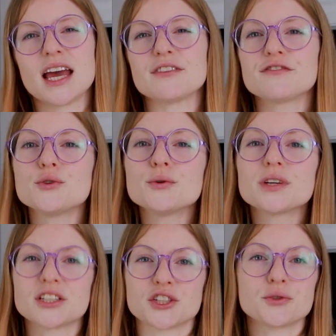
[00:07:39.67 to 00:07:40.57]
a few
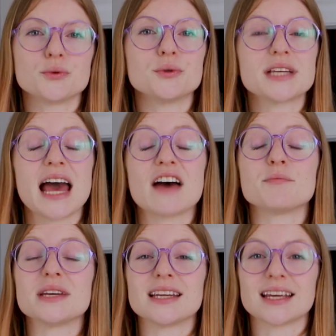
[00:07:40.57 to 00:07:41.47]
kitchen tools have
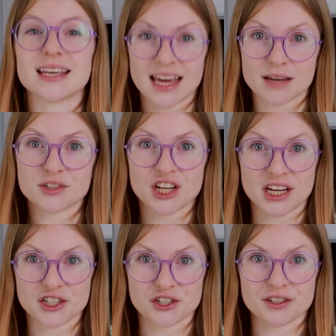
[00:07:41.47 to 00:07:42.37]
been game
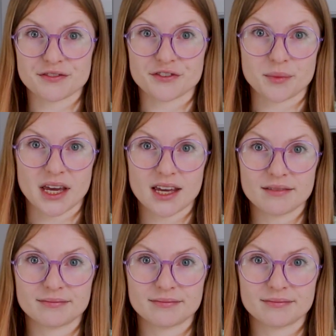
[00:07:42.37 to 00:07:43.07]
changers for me.